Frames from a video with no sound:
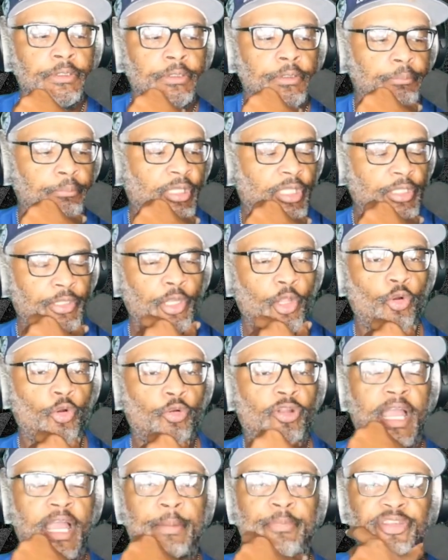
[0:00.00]
but no
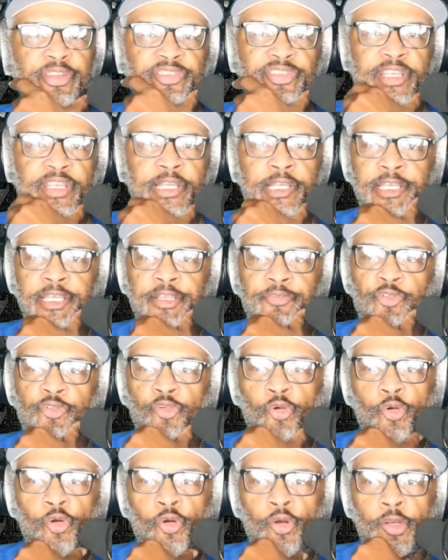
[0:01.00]
commentary
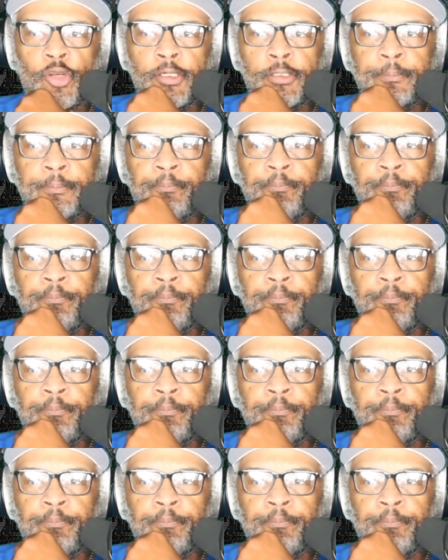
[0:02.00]
for